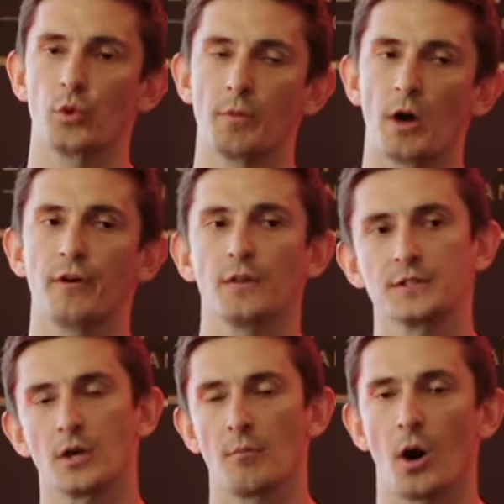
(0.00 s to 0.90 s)
You might have heard the
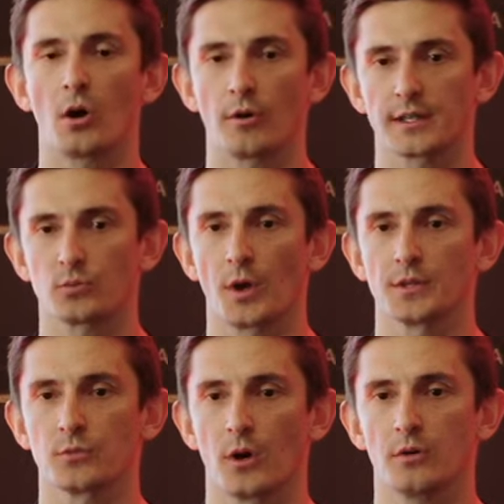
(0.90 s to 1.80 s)
term RX1
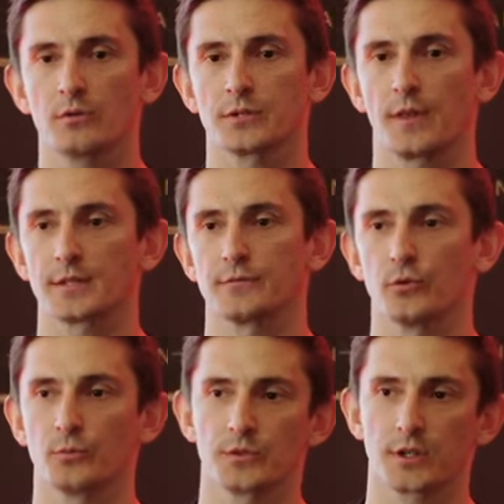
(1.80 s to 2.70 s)
as well. So that's a
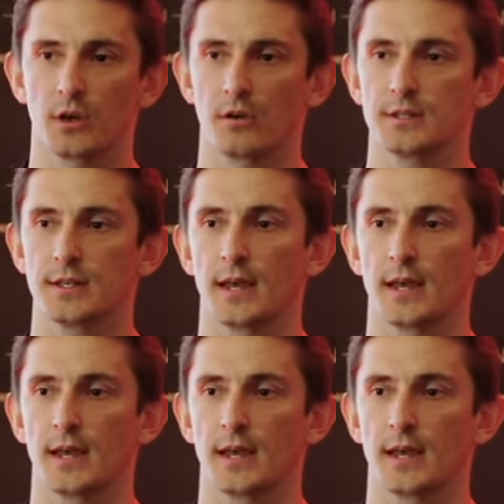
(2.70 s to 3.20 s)
form of security.